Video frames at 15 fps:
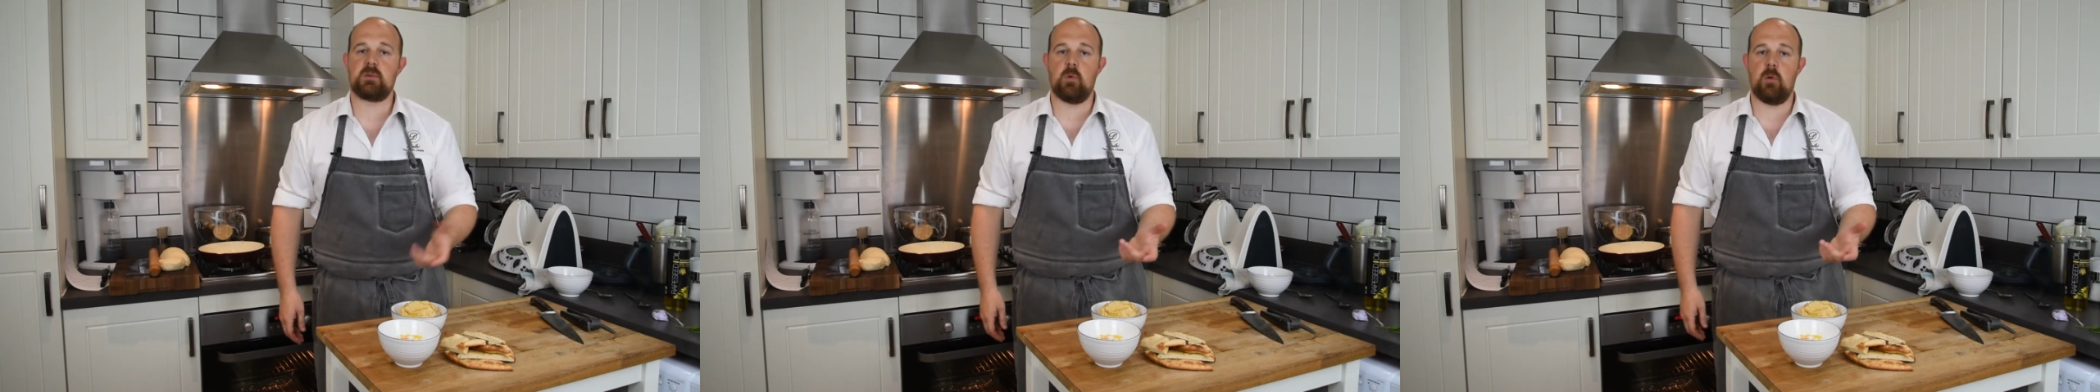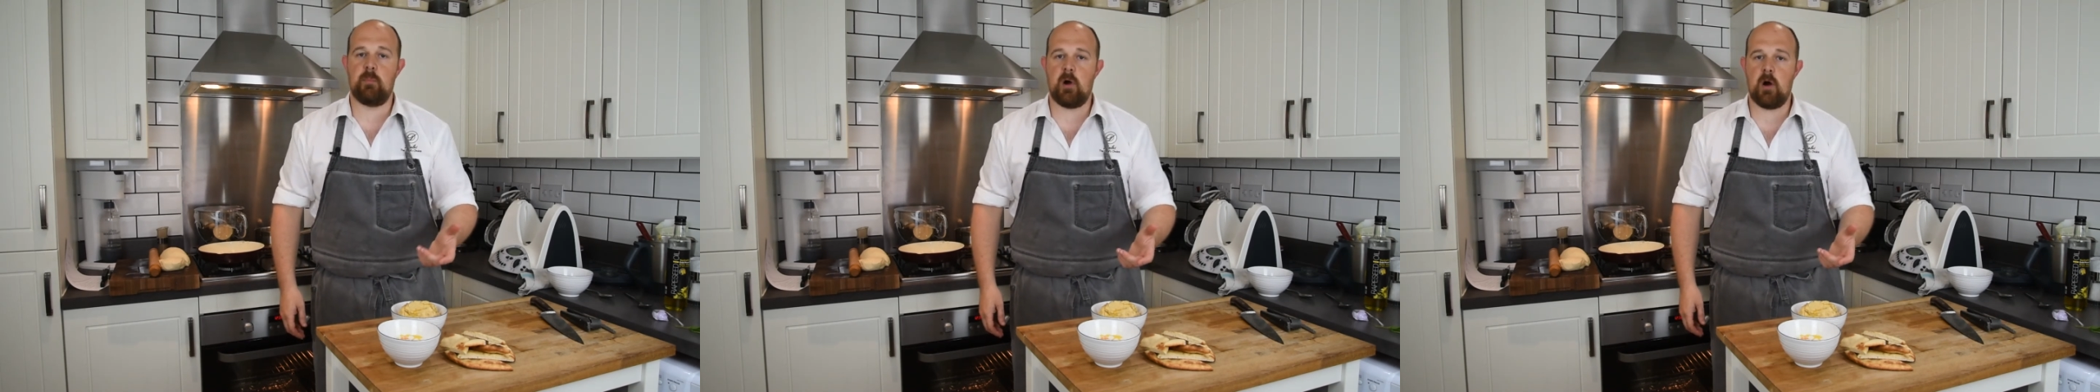
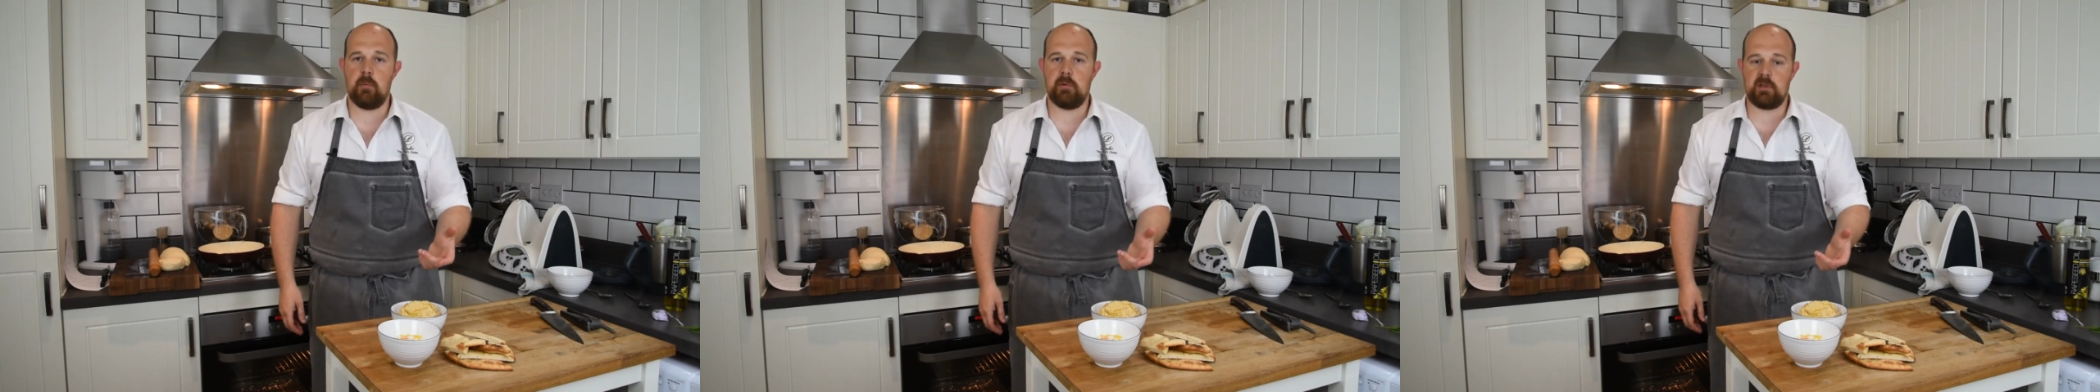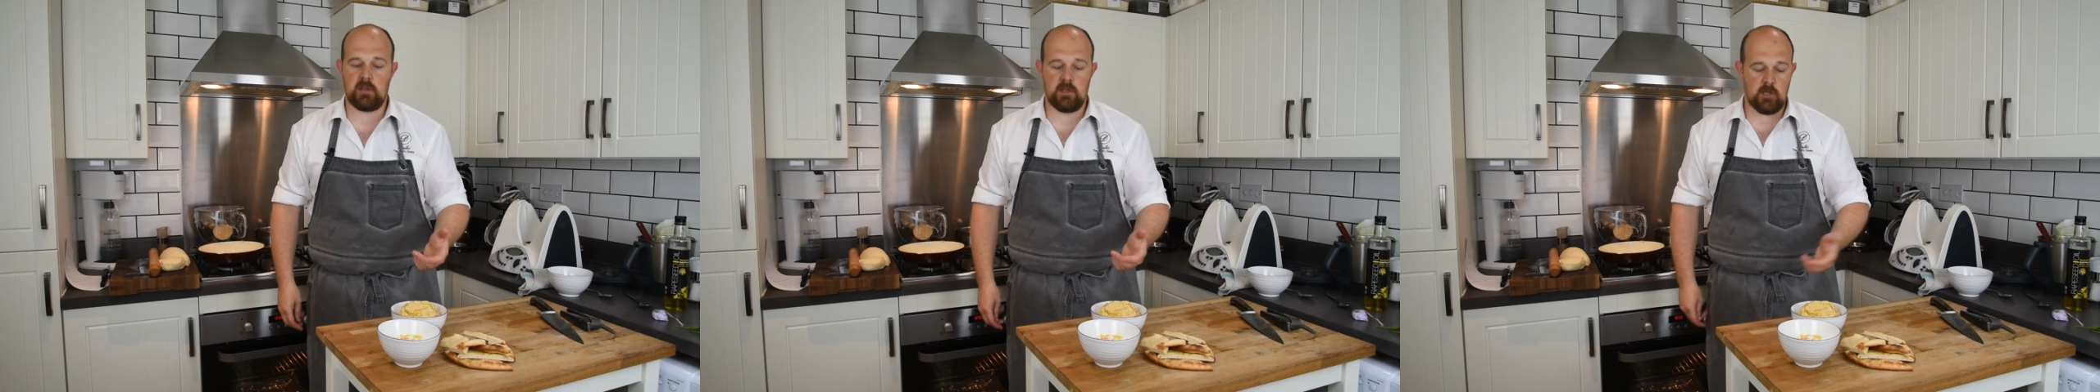to a
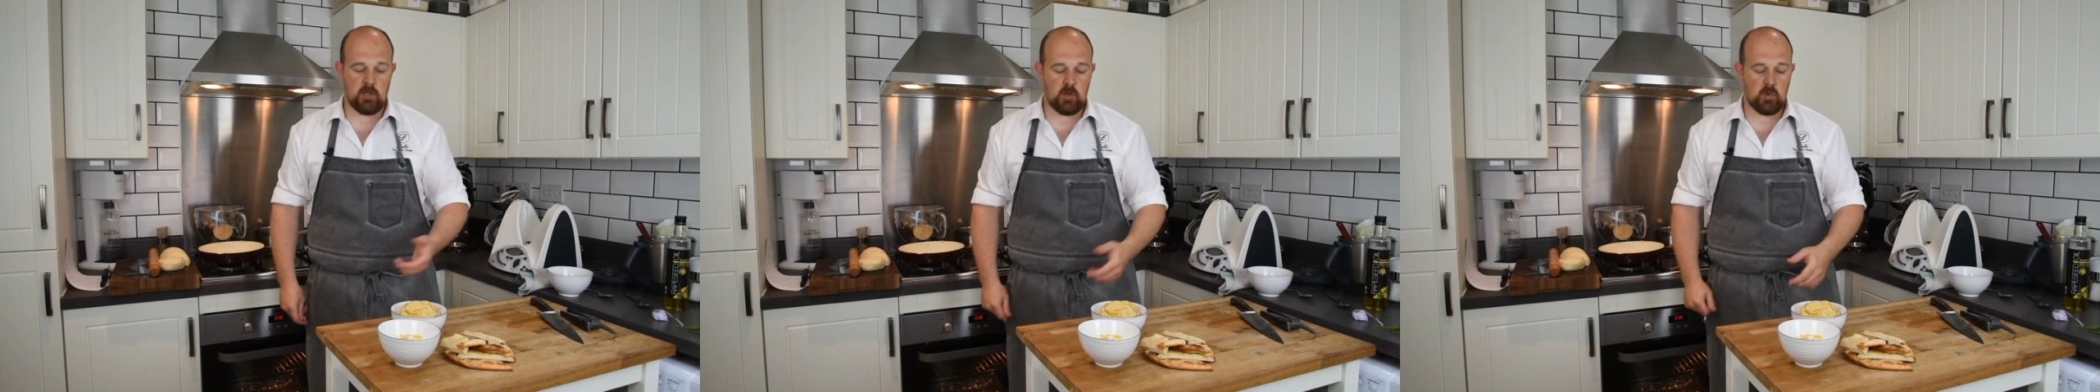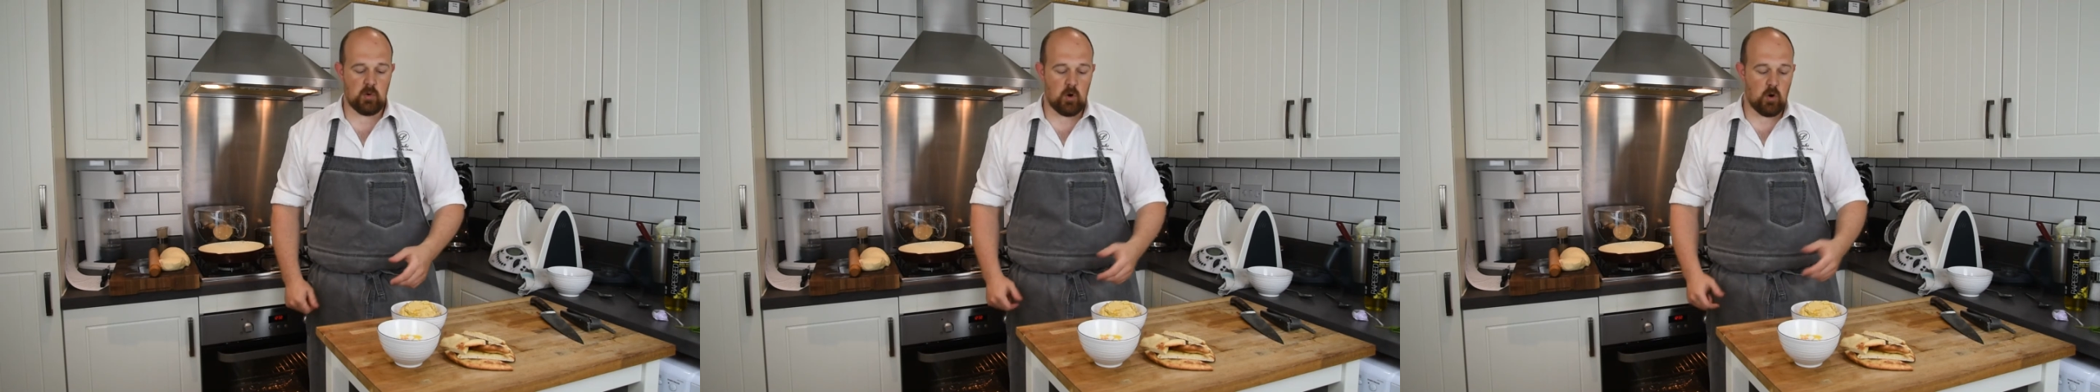
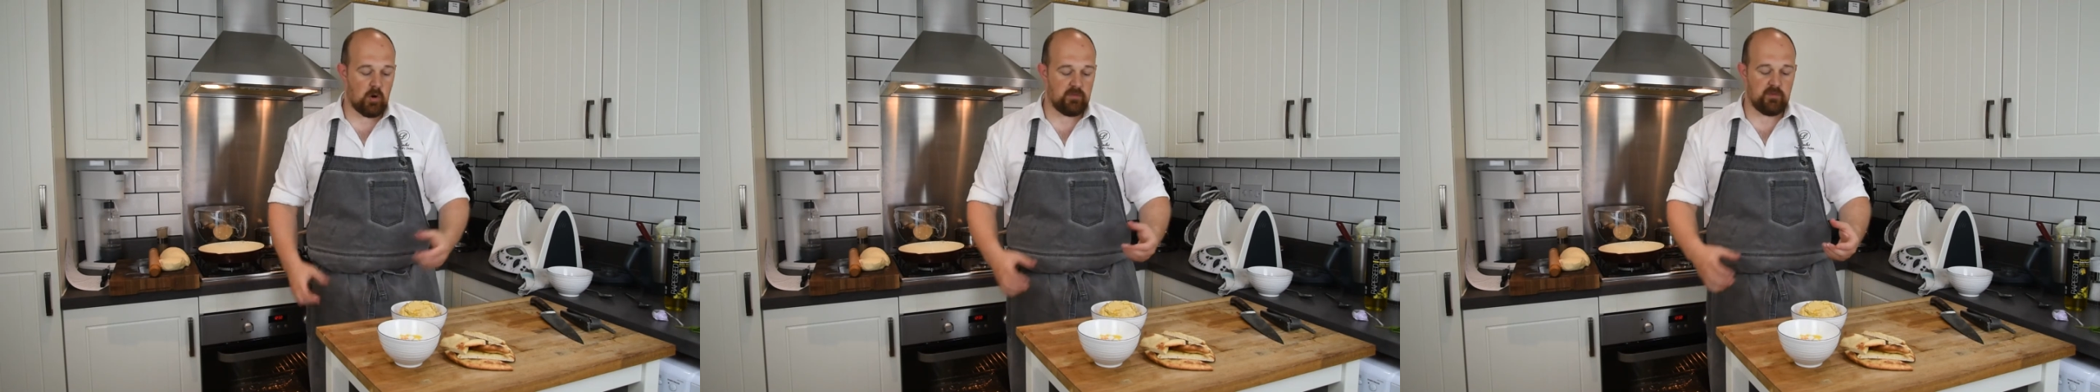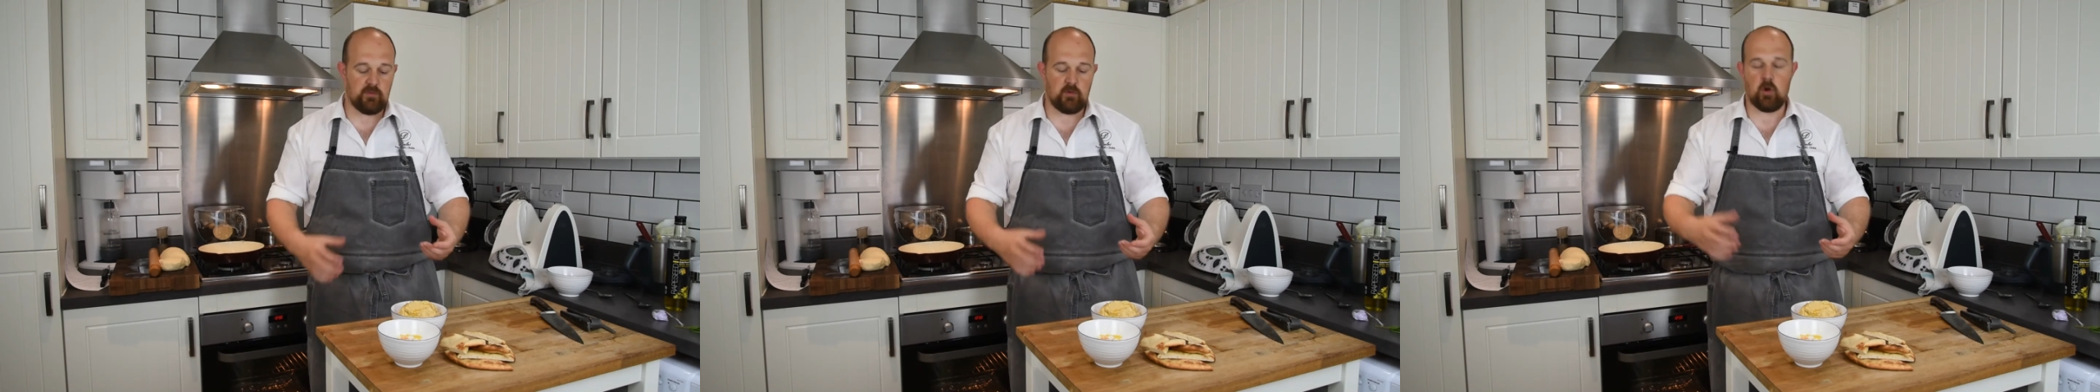barbecue,
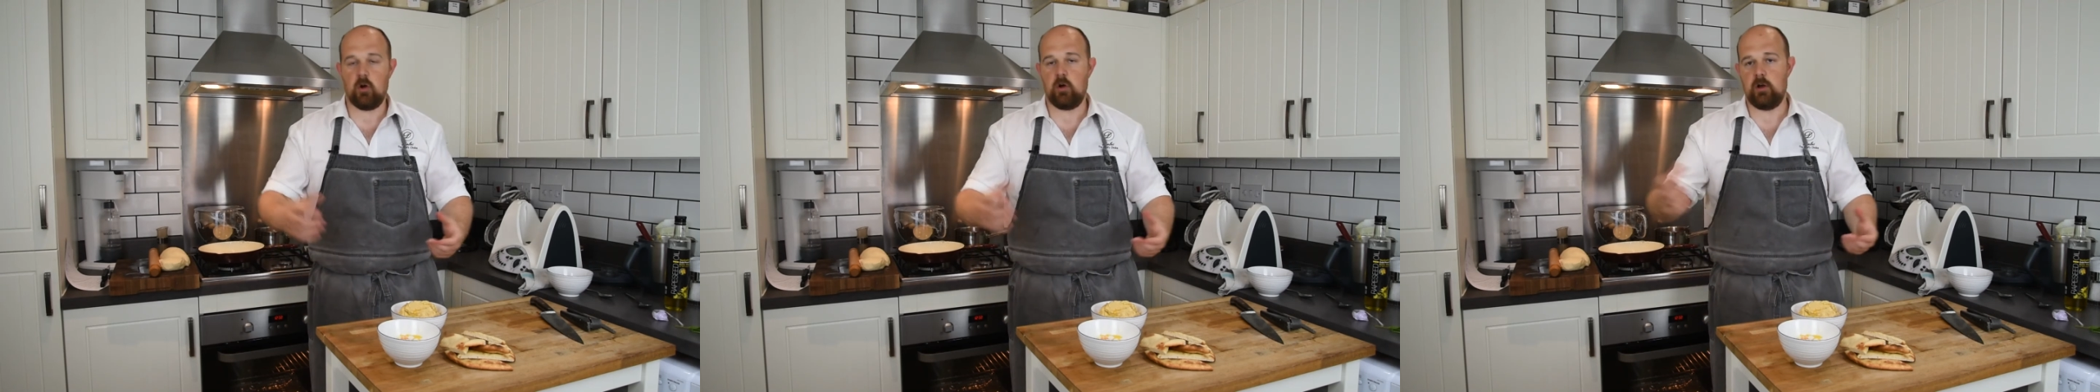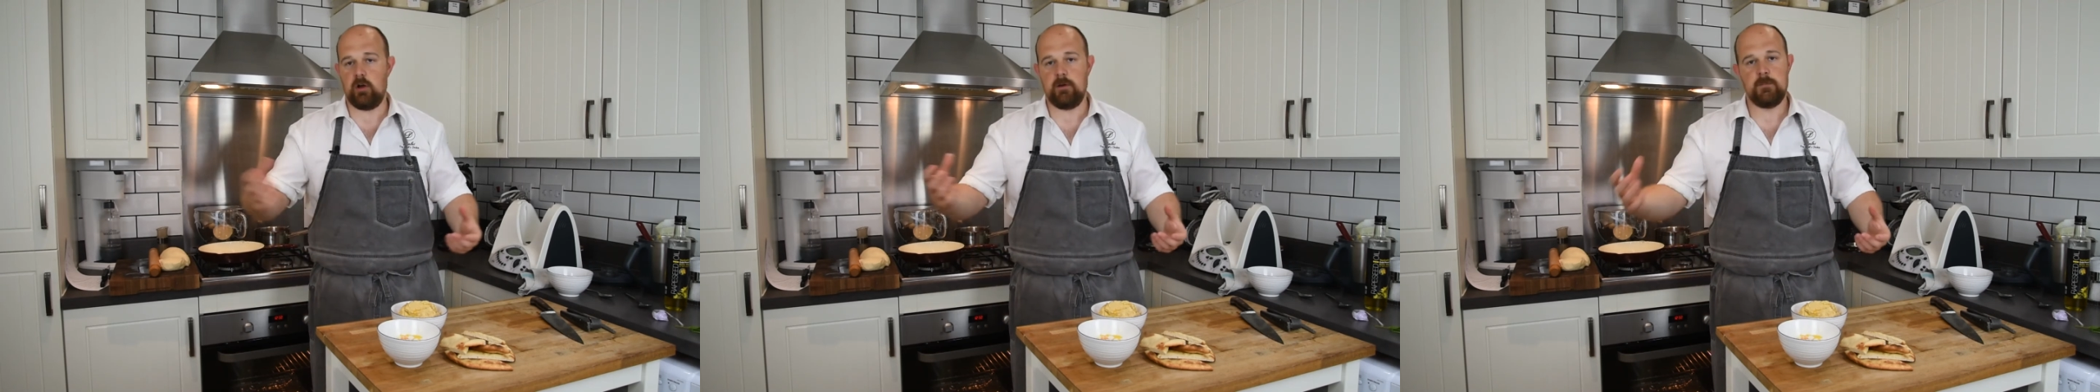or if you've
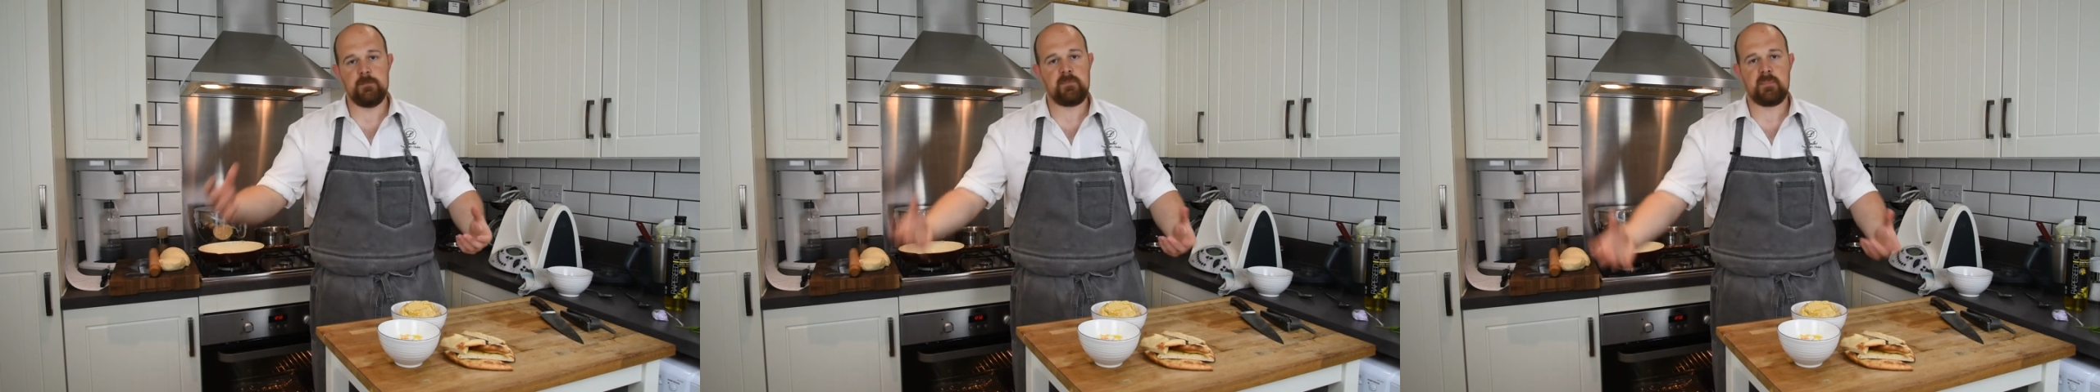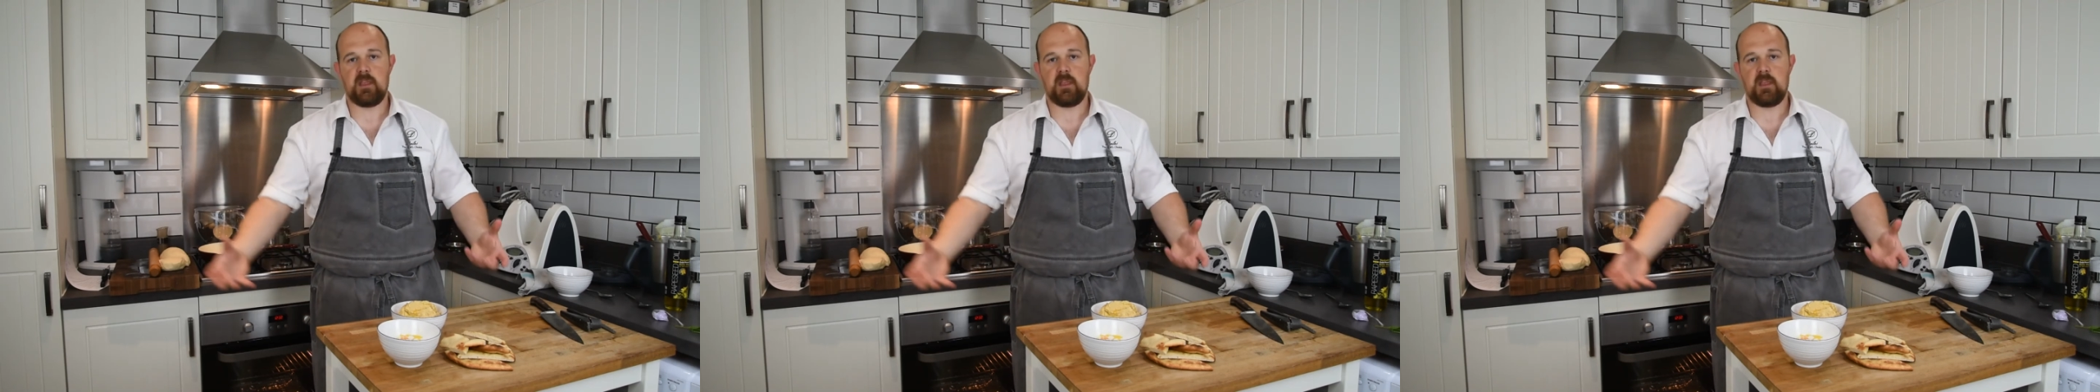got